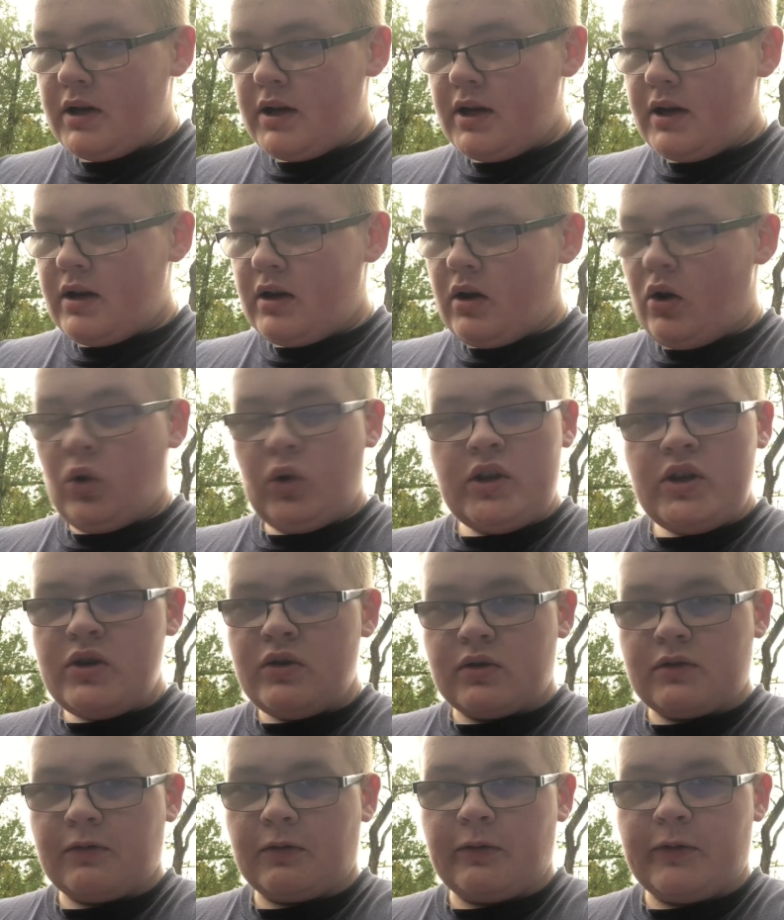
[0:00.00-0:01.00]
Only
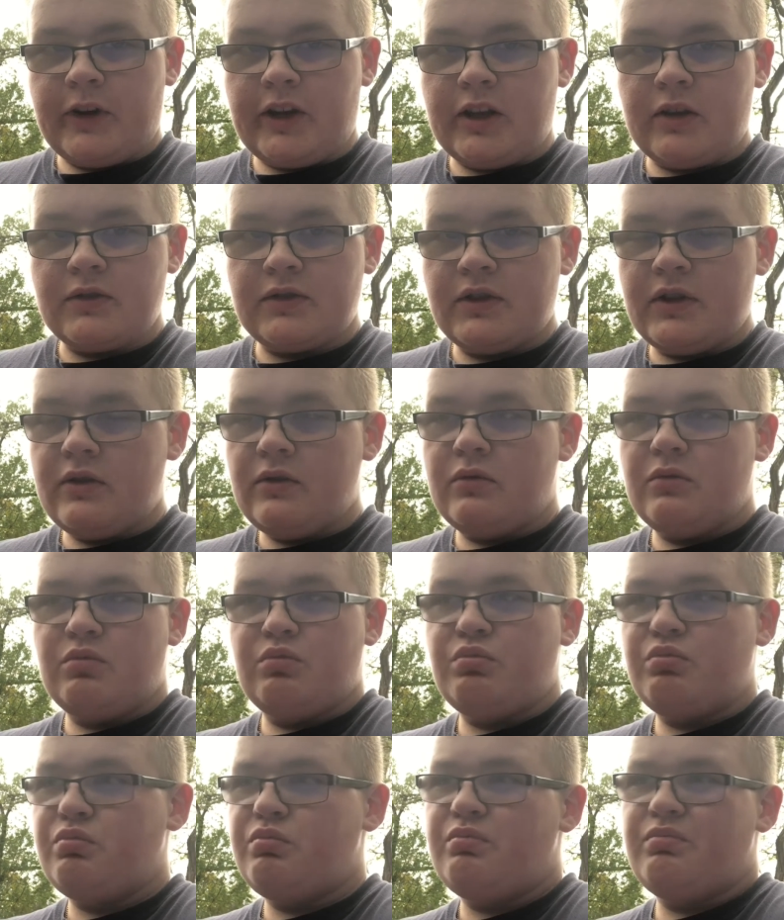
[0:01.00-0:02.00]
useful videos, no
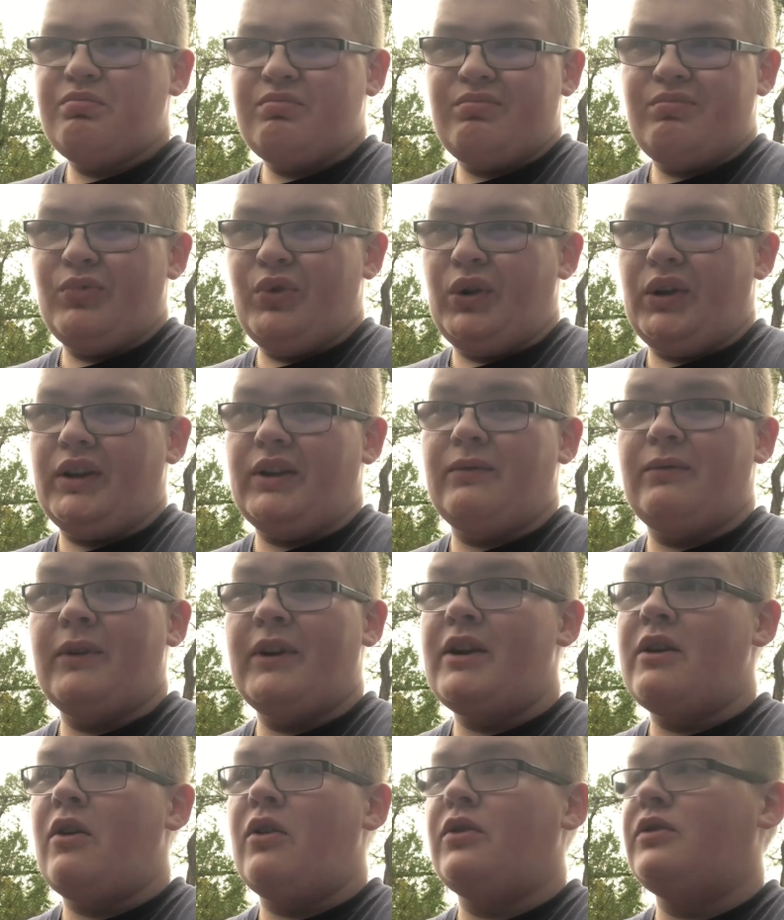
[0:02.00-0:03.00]
really
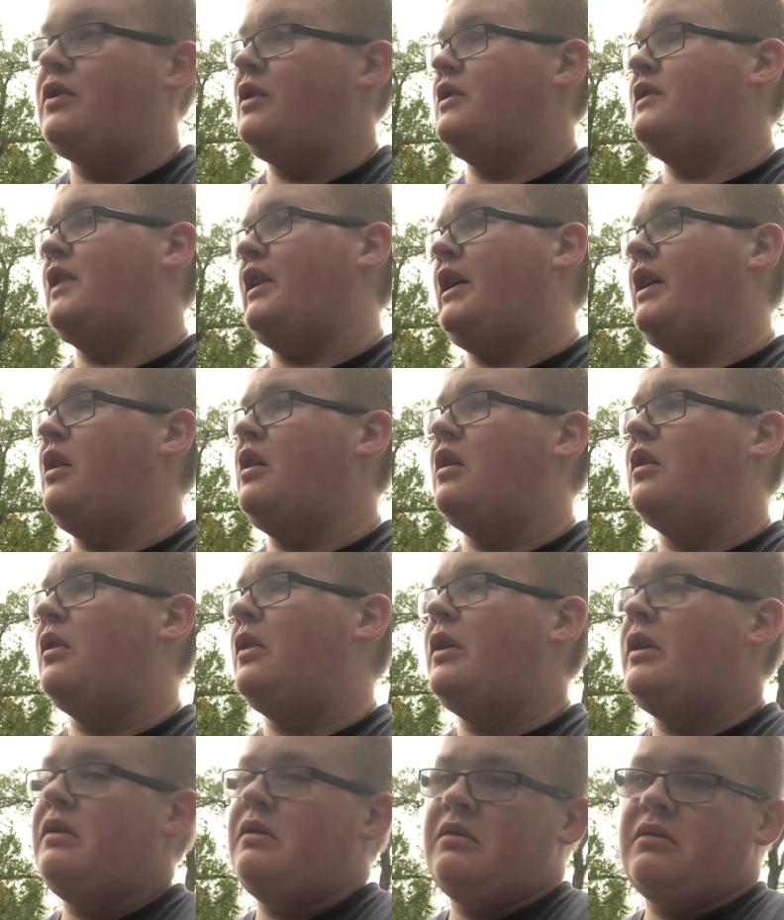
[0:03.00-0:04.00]
videos that's like,
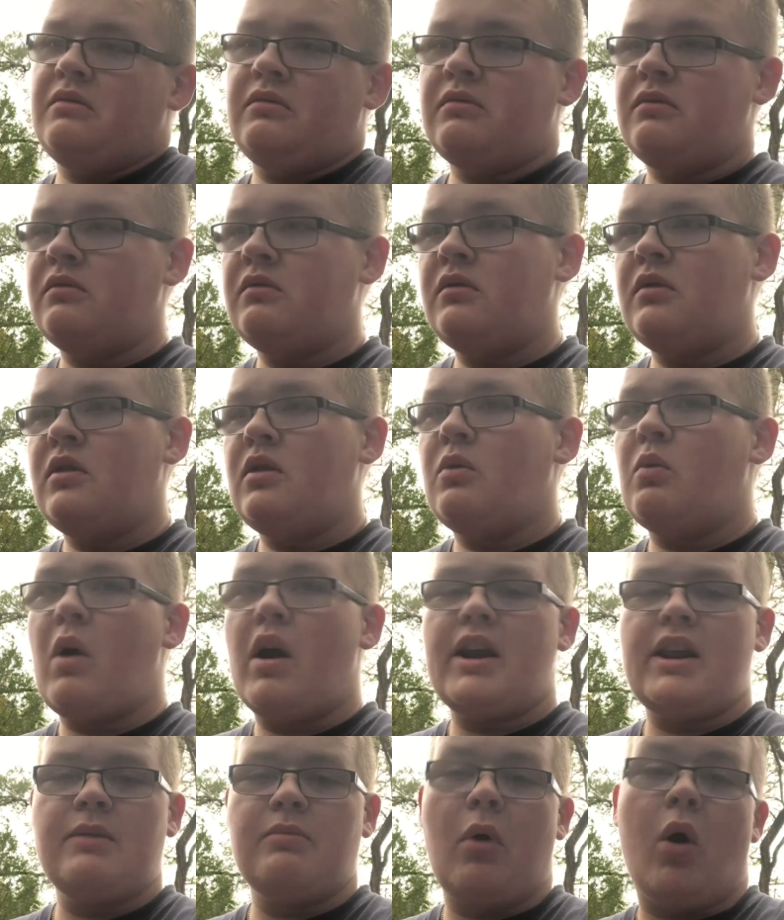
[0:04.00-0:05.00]
oh, why'd
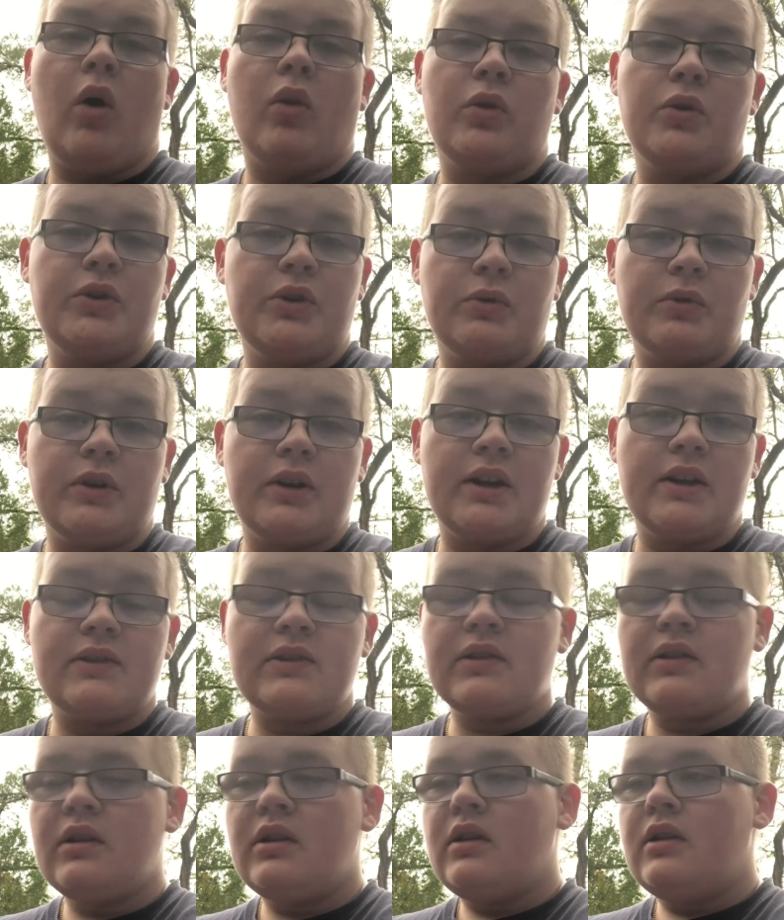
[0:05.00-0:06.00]
he bother doing this?
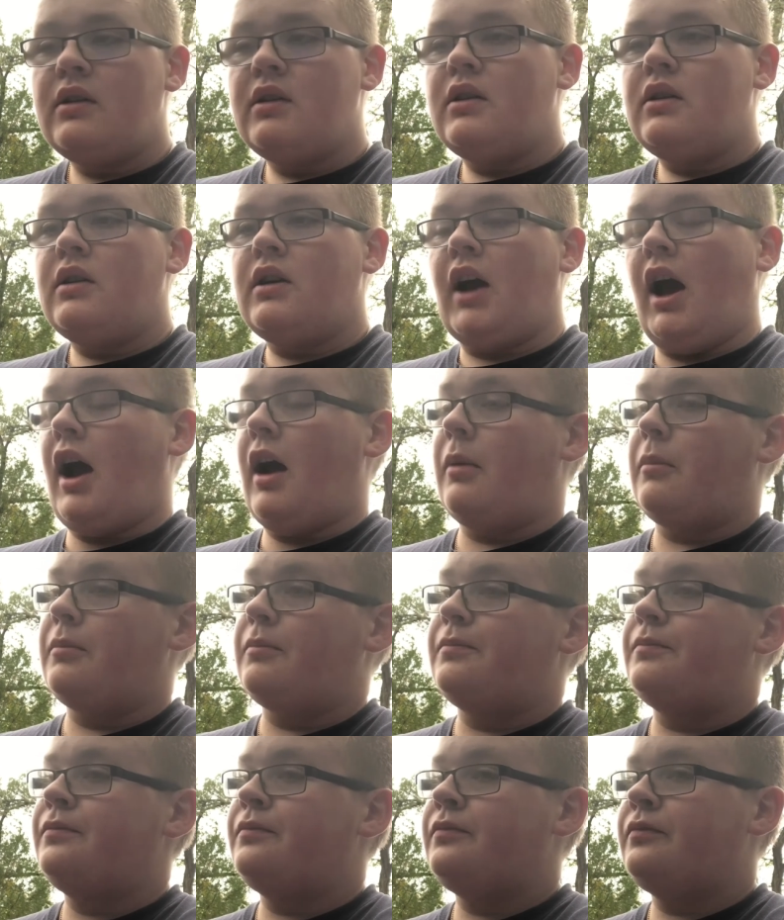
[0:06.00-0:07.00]

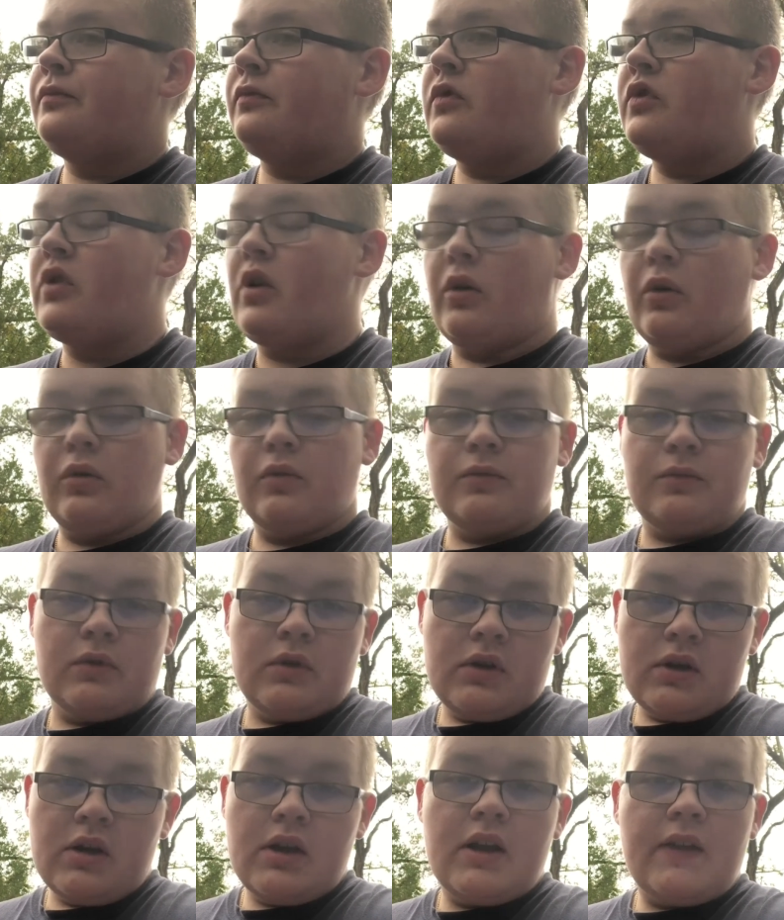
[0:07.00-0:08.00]
So
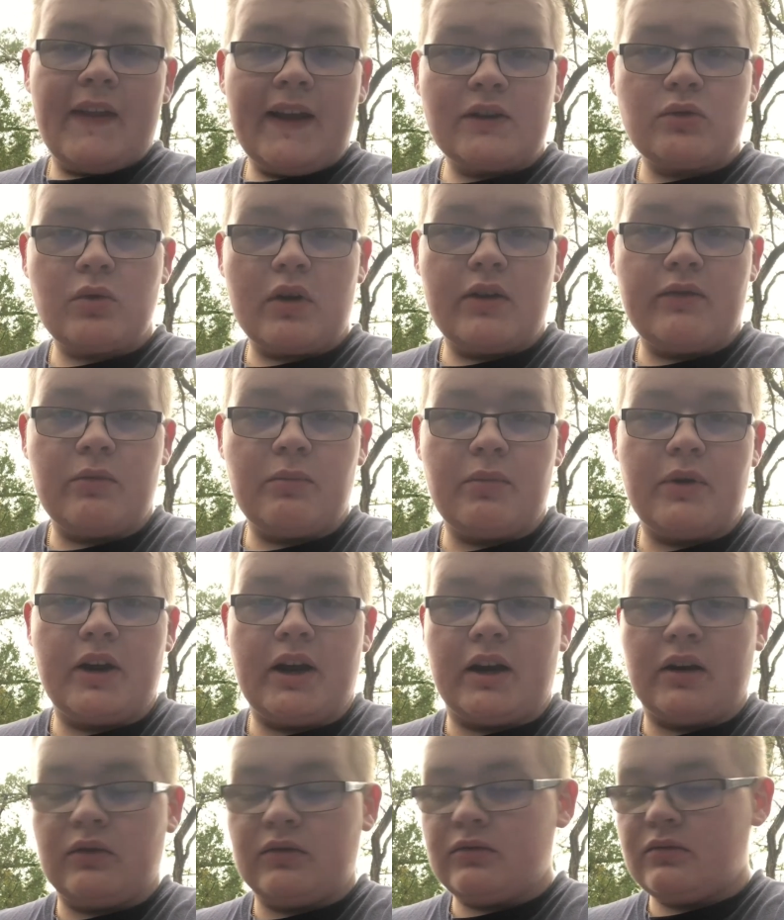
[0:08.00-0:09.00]
that's why I haven't been
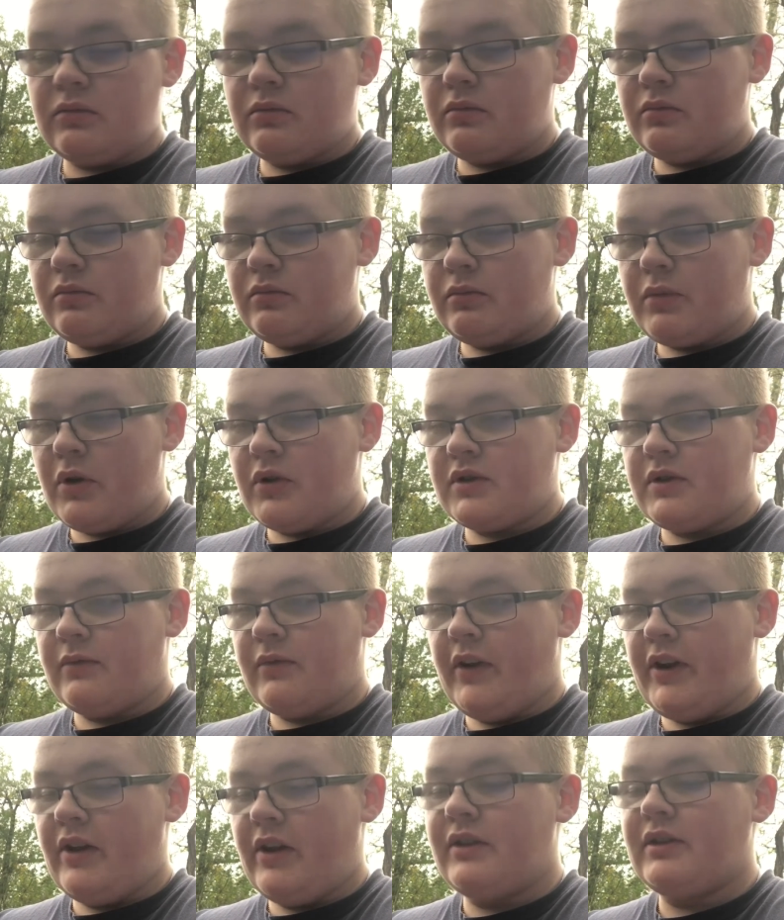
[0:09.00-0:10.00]
out posting
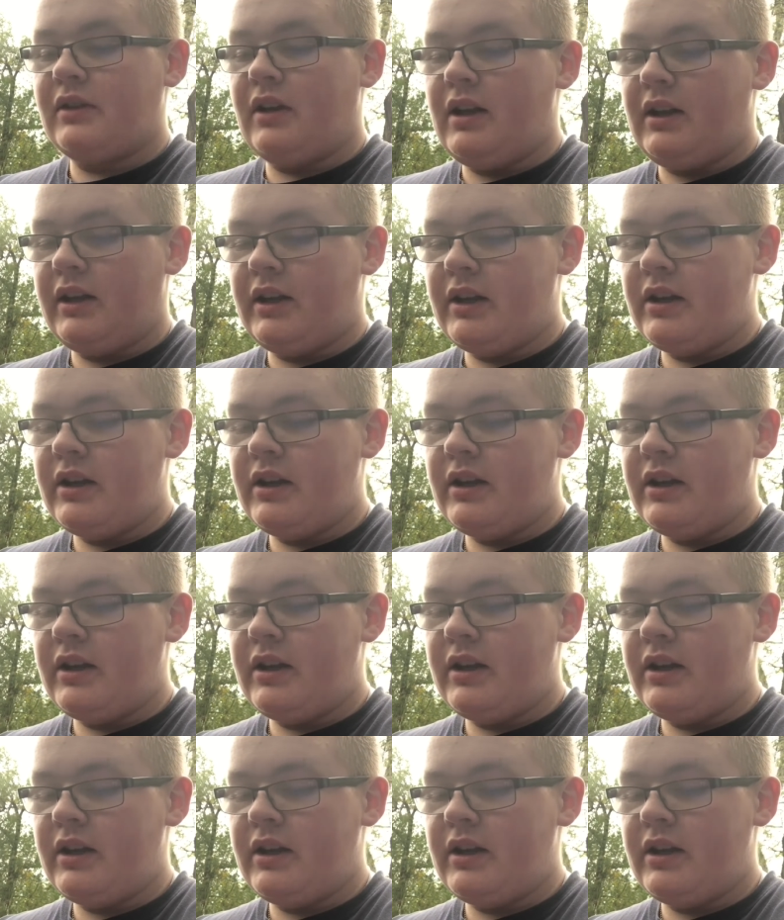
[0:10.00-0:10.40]
videos lately.